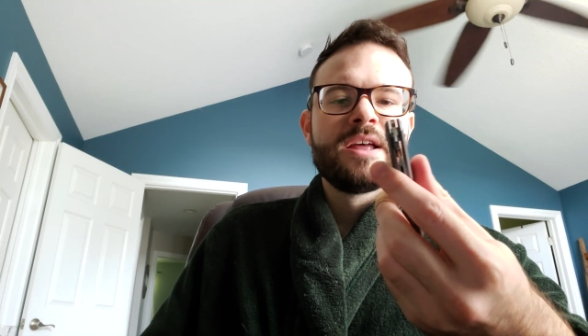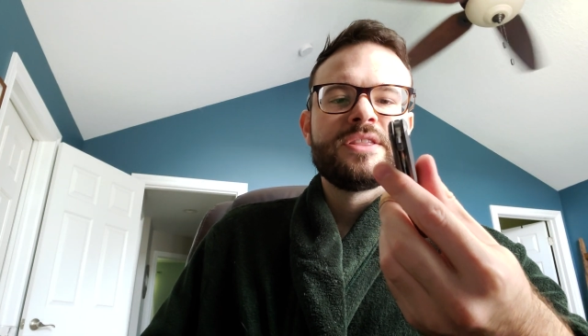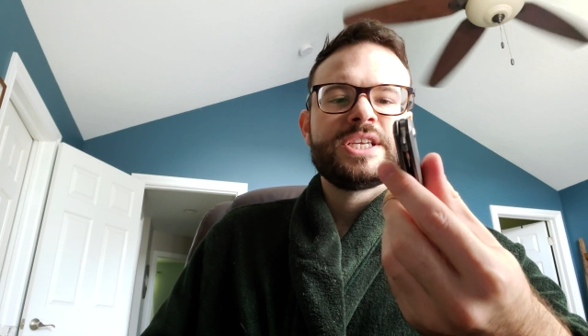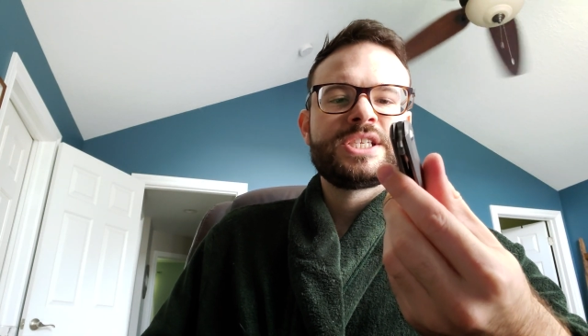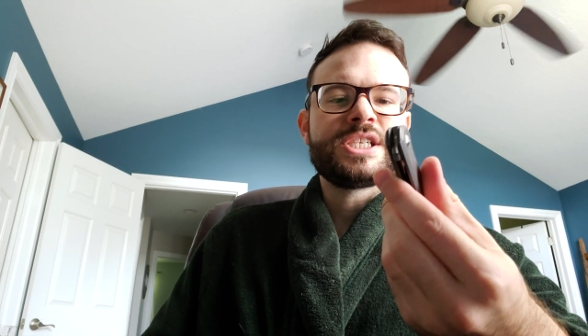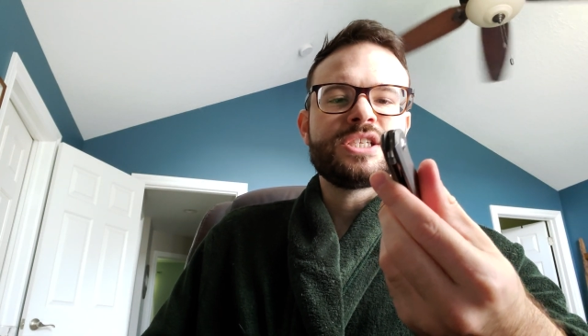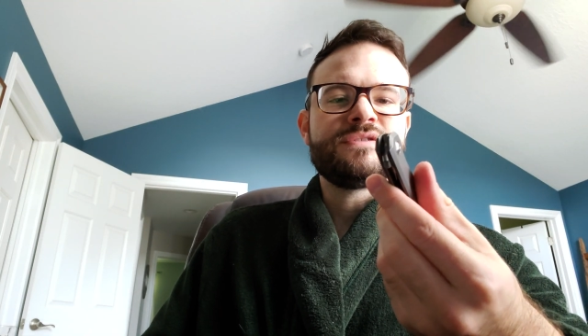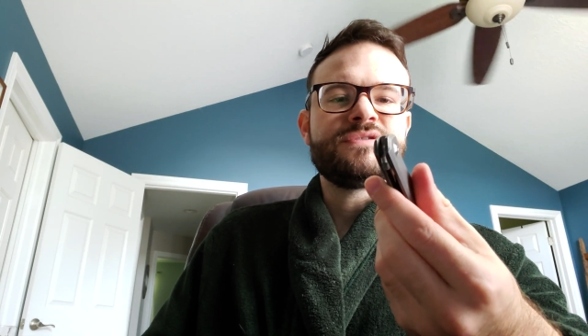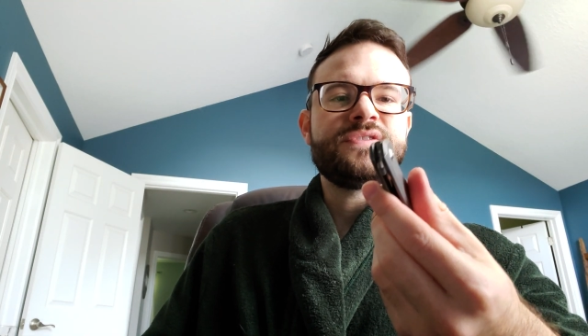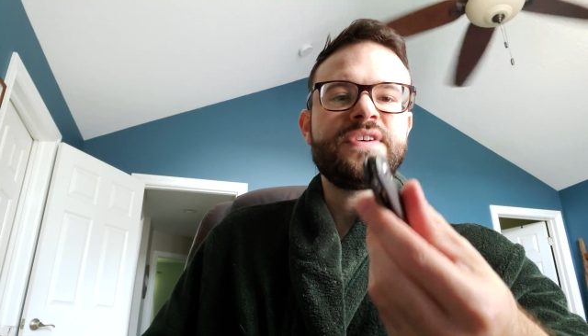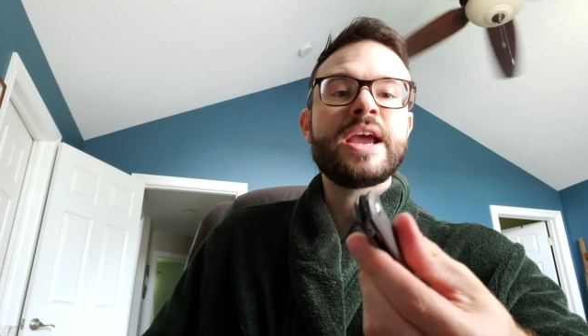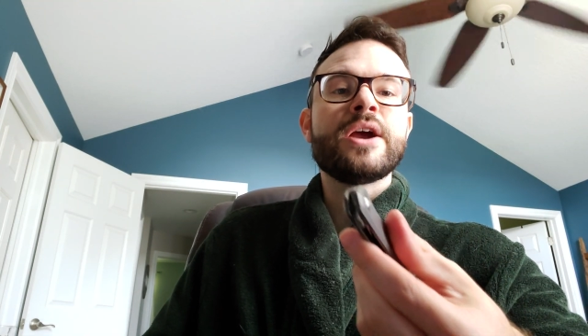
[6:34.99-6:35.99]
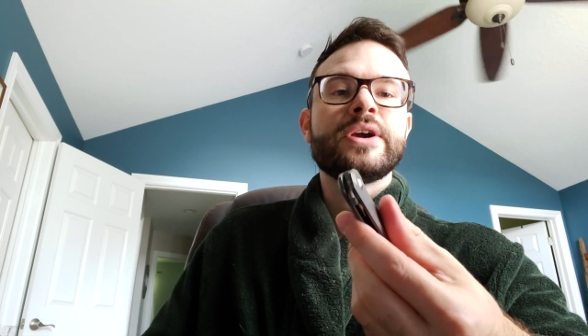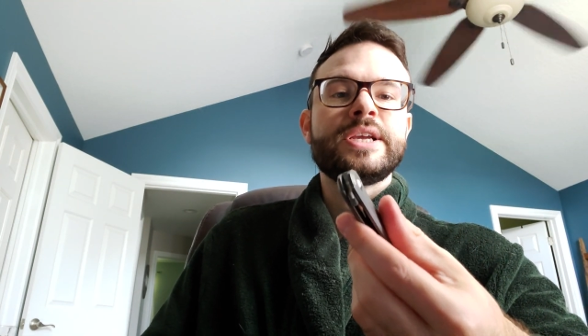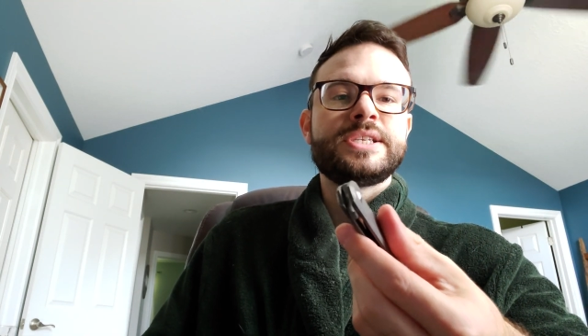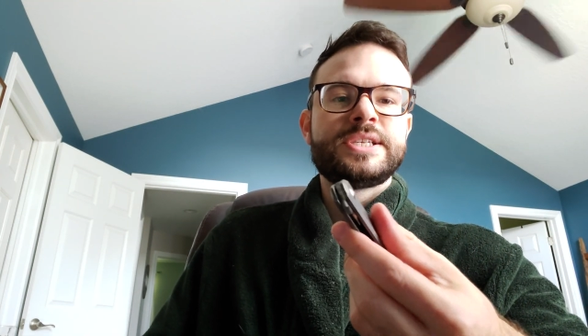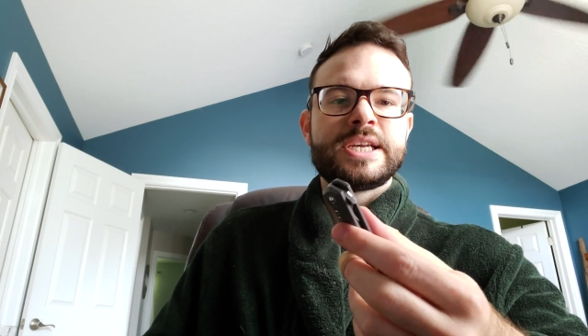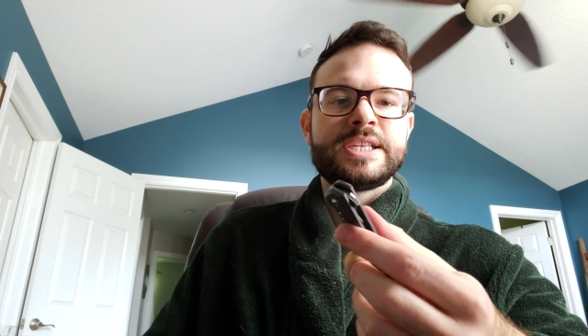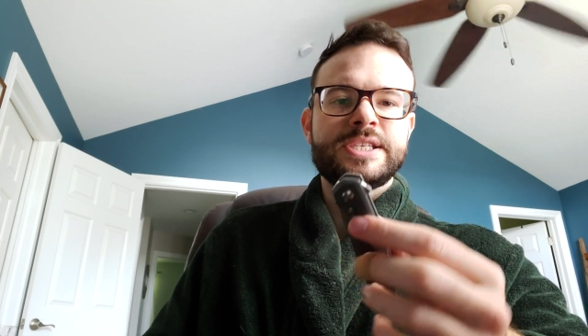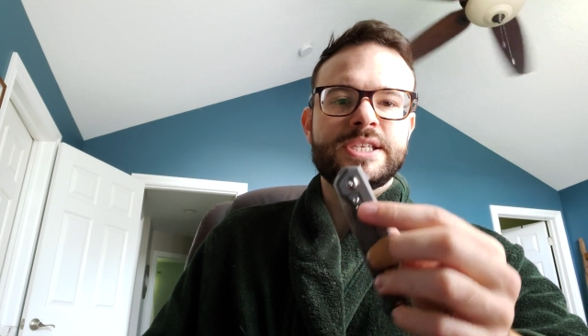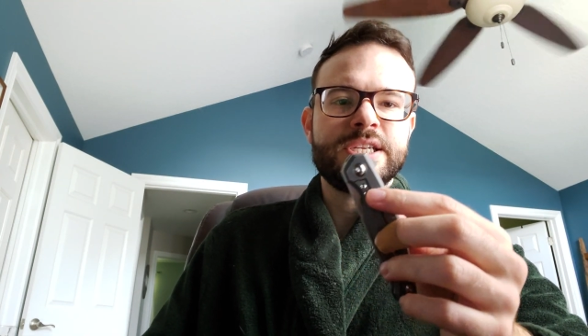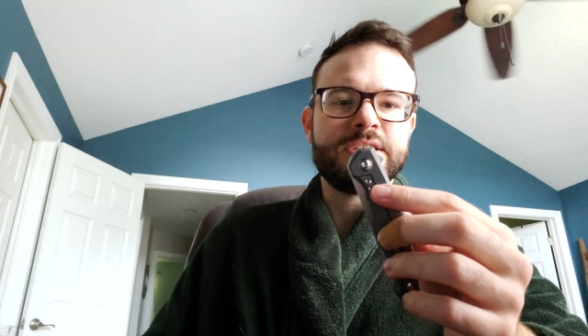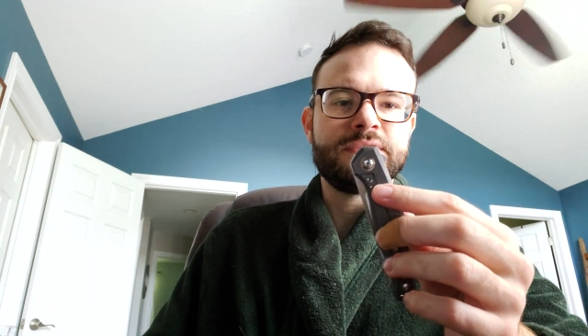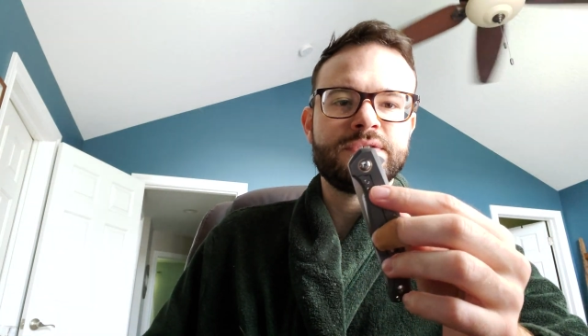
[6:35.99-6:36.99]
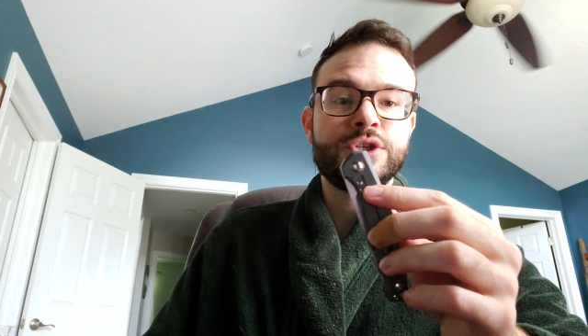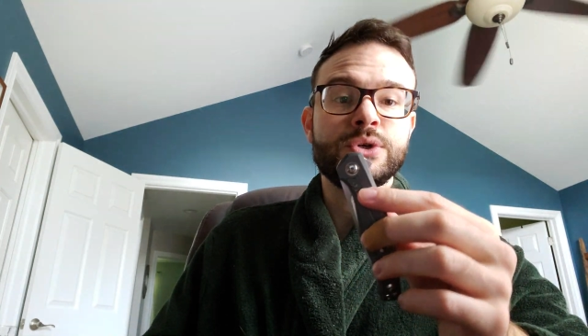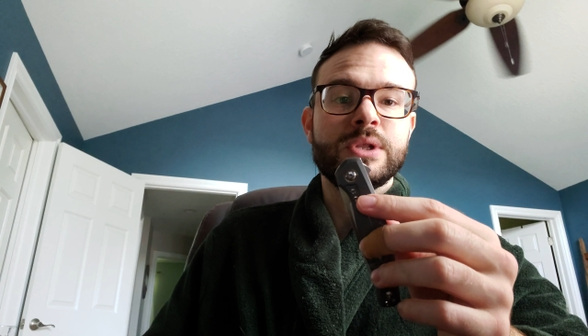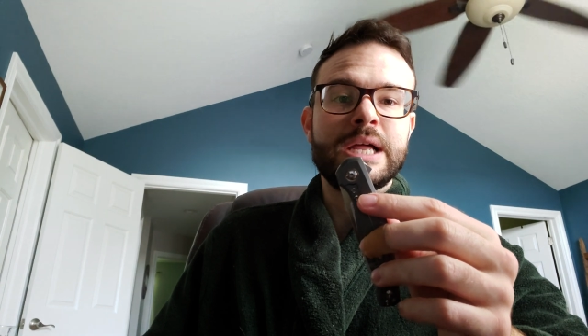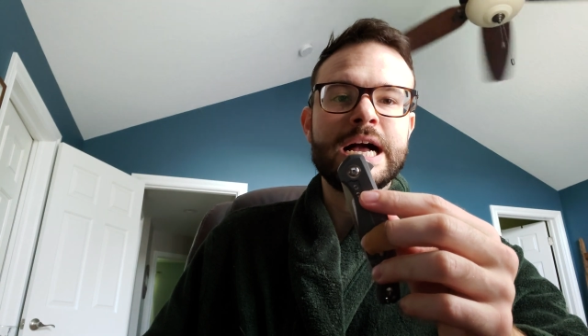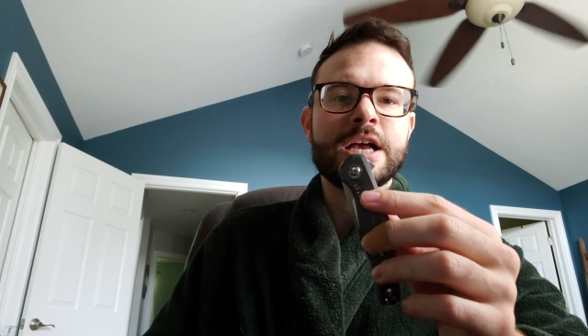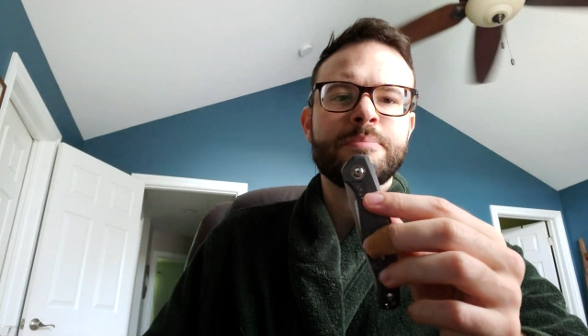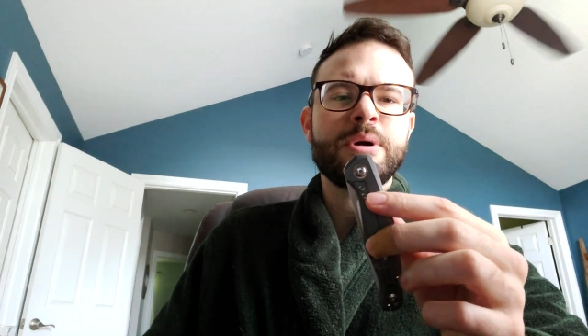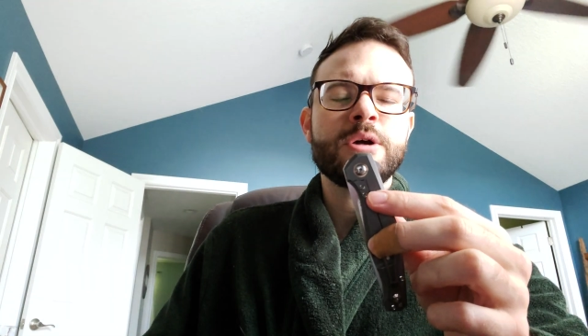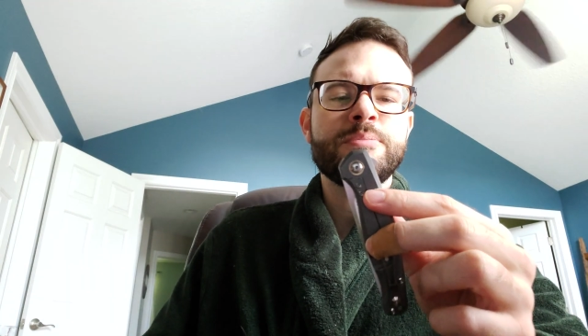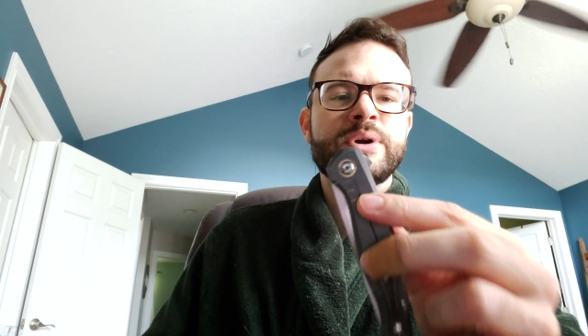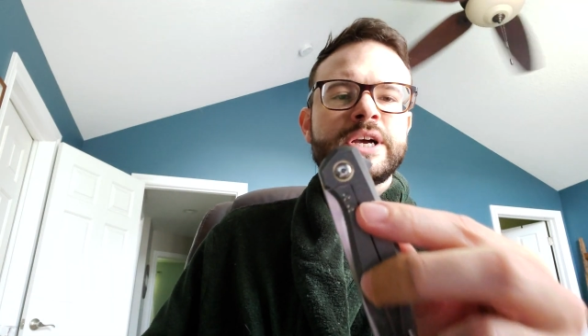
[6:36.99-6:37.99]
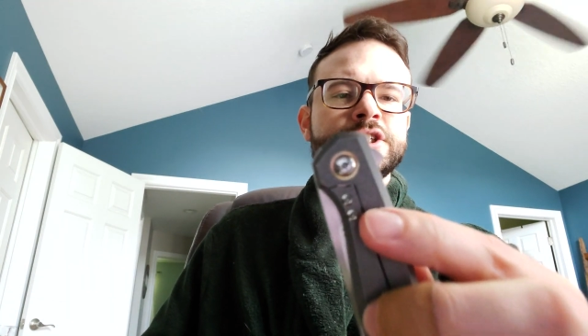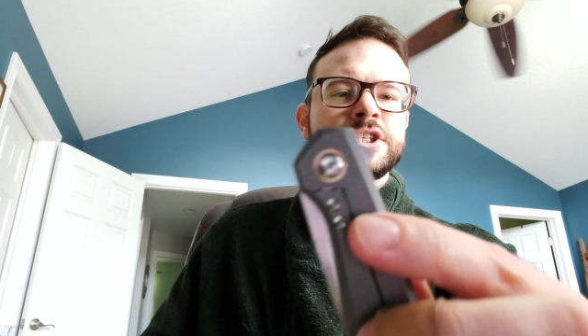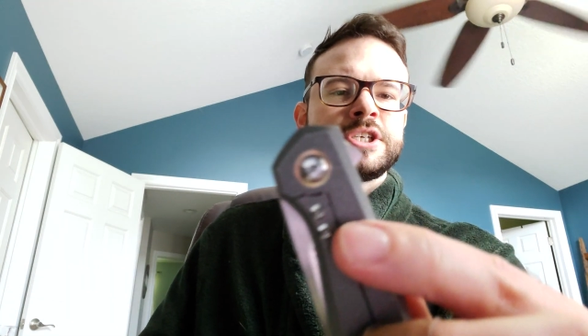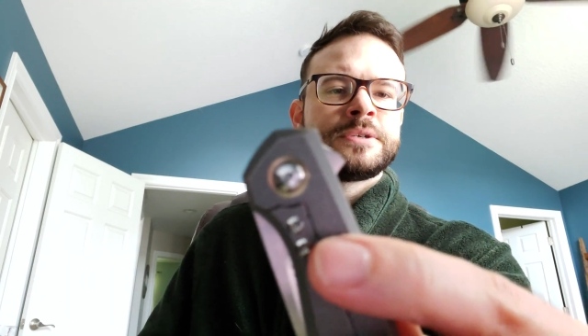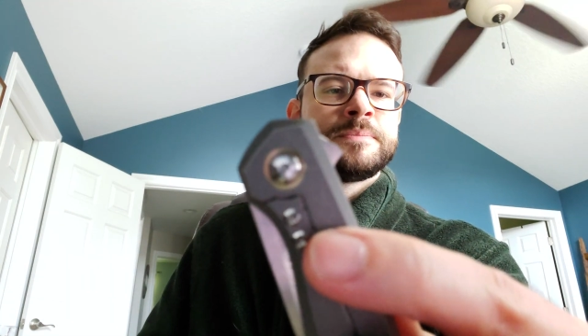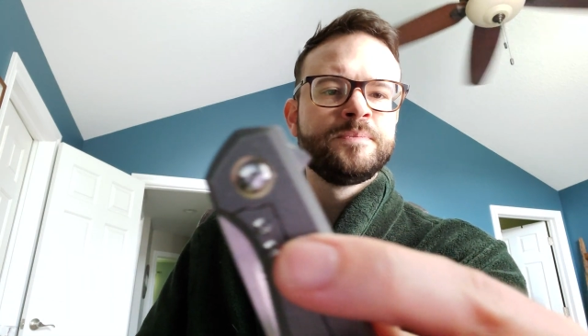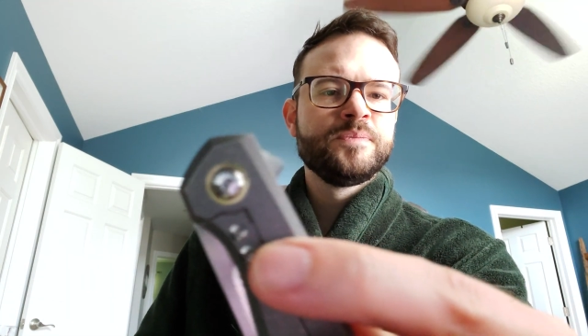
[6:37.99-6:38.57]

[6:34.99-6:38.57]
This is very sensitive to lock bar pressure,